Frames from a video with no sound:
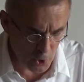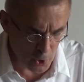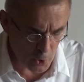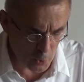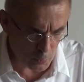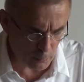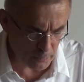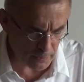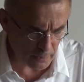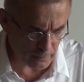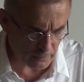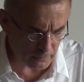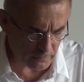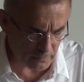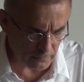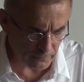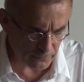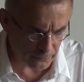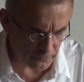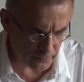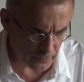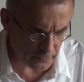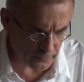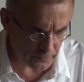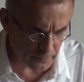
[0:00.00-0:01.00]
we are
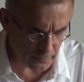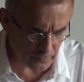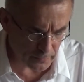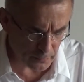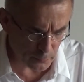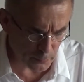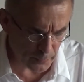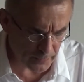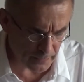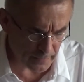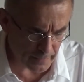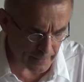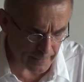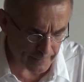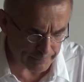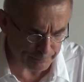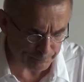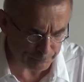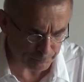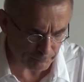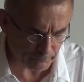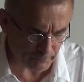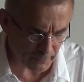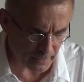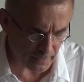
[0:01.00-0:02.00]
confronted with
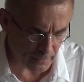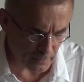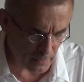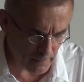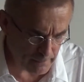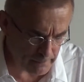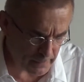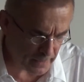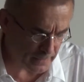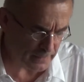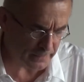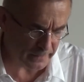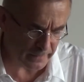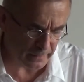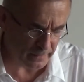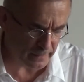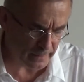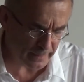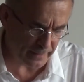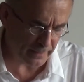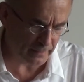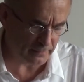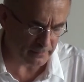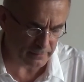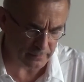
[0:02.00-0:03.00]
a
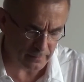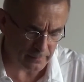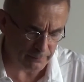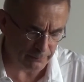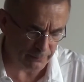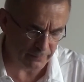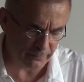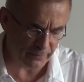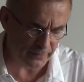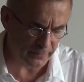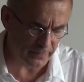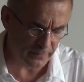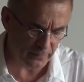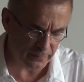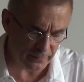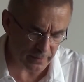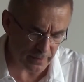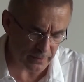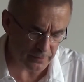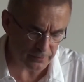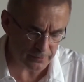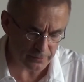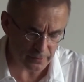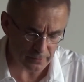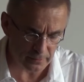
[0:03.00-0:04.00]
multi-layered
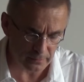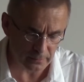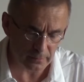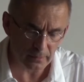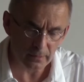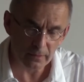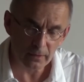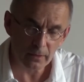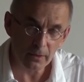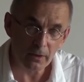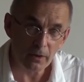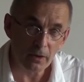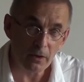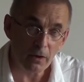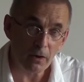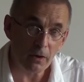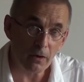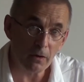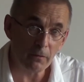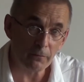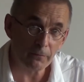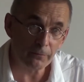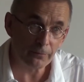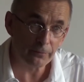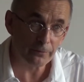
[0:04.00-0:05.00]
privatization
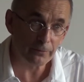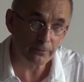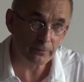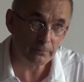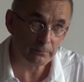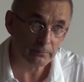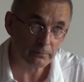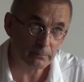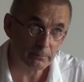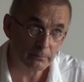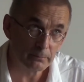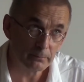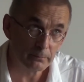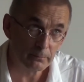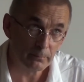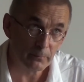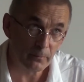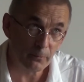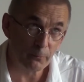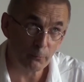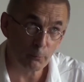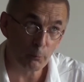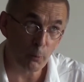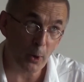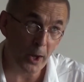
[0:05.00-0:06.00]
of
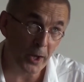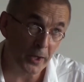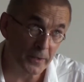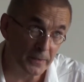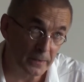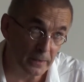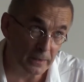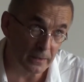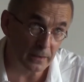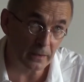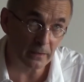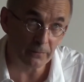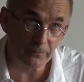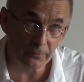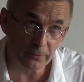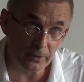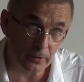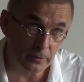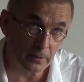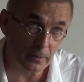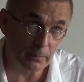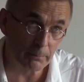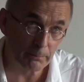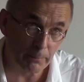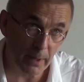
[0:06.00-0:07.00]
widely, if
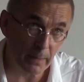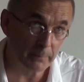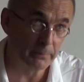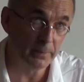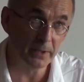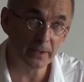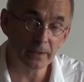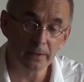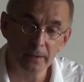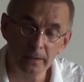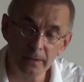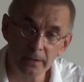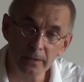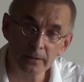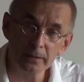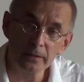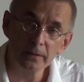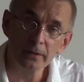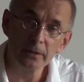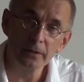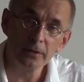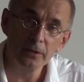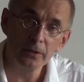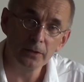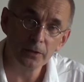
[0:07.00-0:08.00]
not publicly,
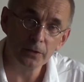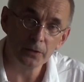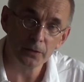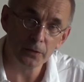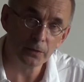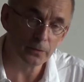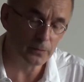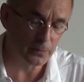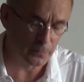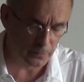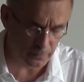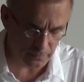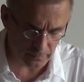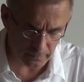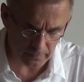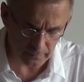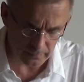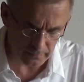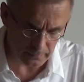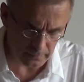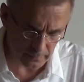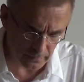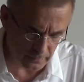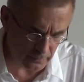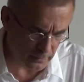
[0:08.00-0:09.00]
used
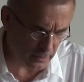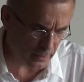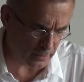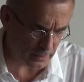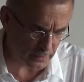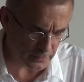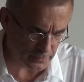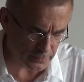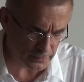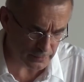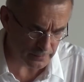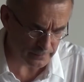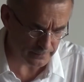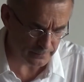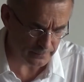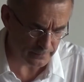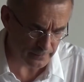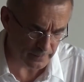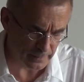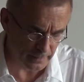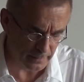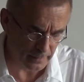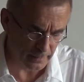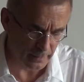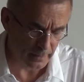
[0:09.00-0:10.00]
knowledge.
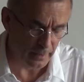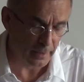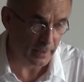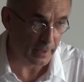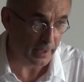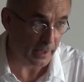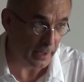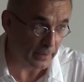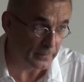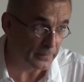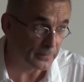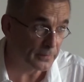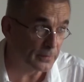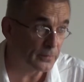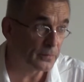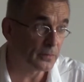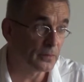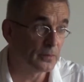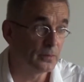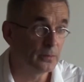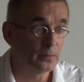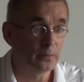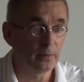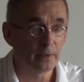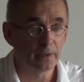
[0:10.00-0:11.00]
And this
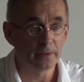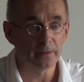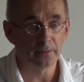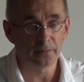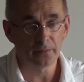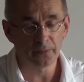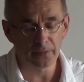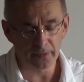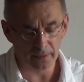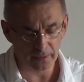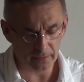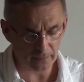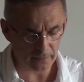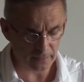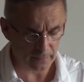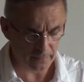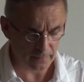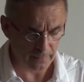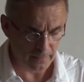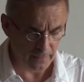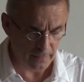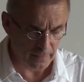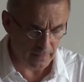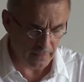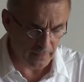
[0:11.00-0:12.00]
too, I think,
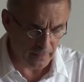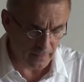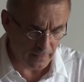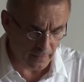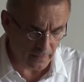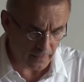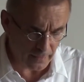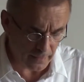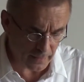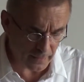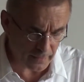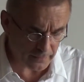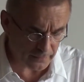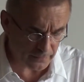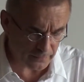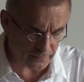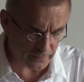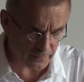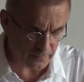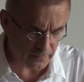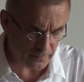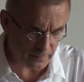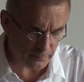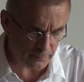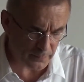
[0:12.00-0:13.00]
has
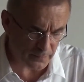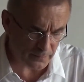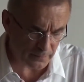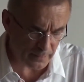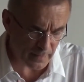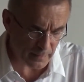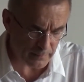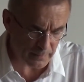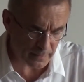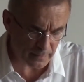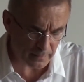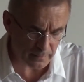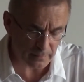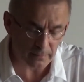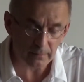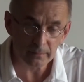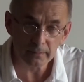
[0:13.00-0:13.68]
its epistemic